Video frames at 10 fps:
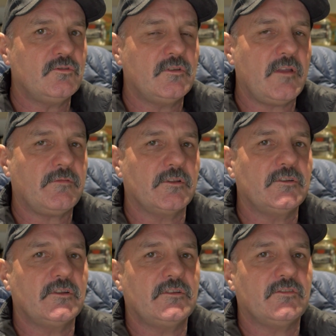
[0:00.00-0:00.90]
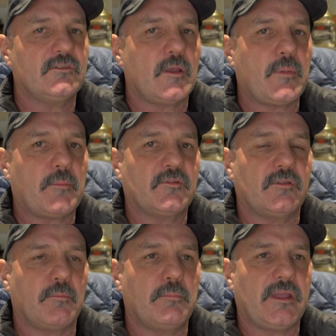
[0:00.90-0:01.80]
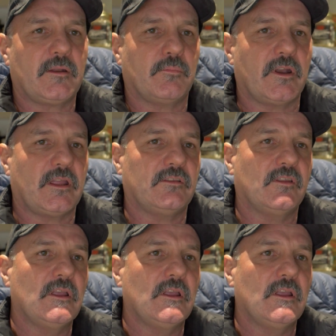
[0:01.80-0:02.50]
definitely need to step up to the better brands.